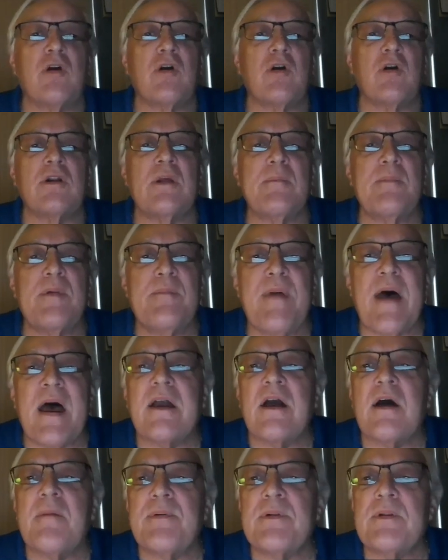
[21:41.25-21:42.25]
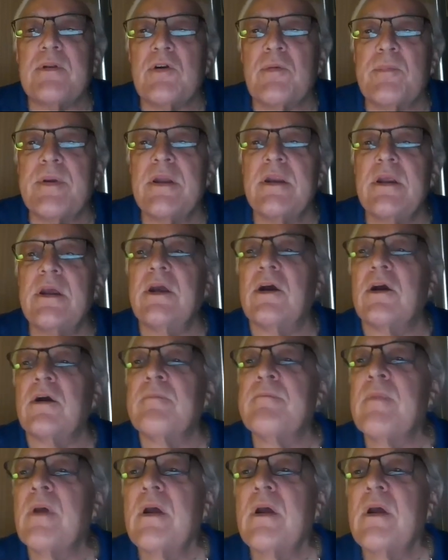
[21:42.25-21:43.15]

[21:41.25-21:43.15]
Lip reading: And let me back up a little bit here.